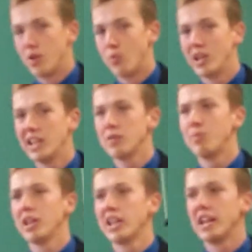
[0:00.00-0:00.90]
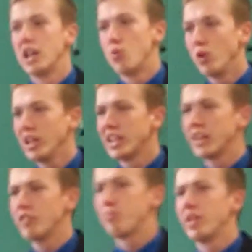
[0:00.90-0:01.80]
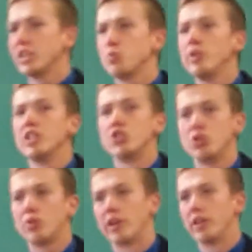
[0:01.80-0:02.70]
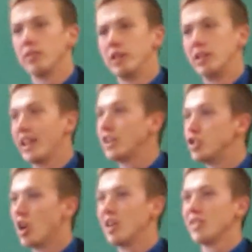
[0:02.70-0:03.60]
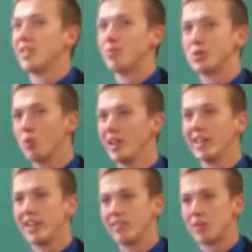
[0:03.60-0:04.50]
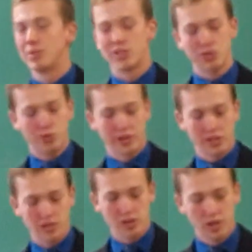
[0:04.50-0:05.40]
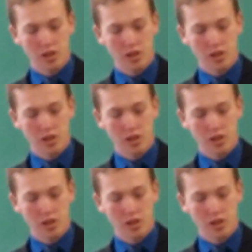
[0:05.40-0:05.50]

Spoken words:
We need to be willing to give up things we enjoy, like Jonathan was willing to give up his toys.